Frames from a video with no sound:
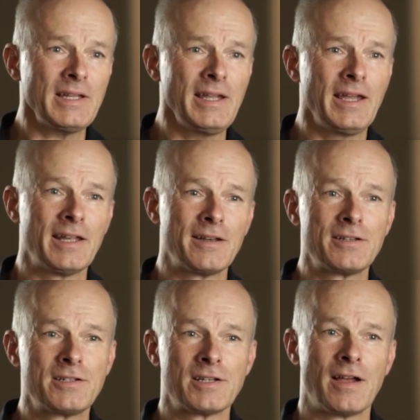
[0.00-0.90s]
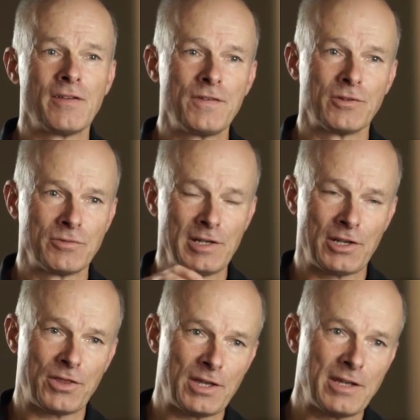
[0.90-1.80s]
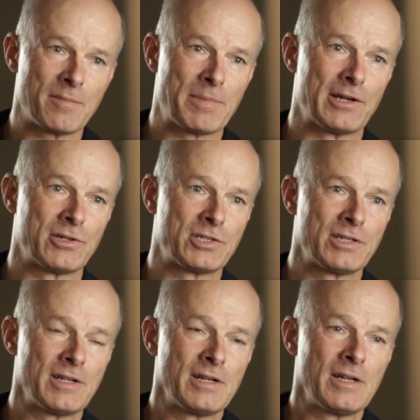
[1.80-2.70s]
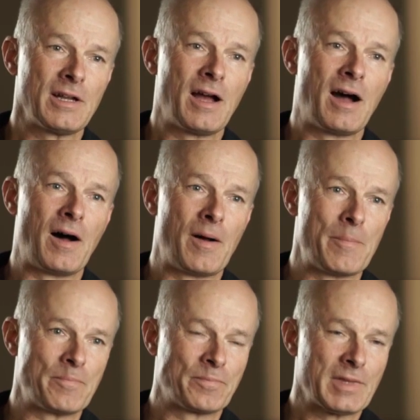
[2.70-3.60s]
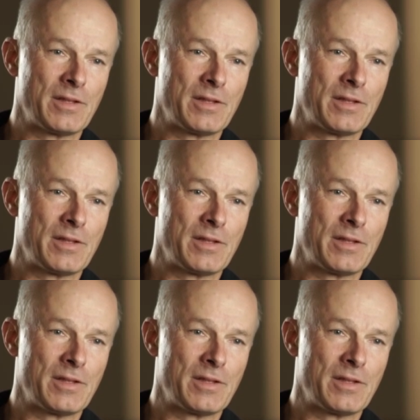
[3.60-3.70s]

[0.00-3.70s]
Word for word: And uh, if you really think about um,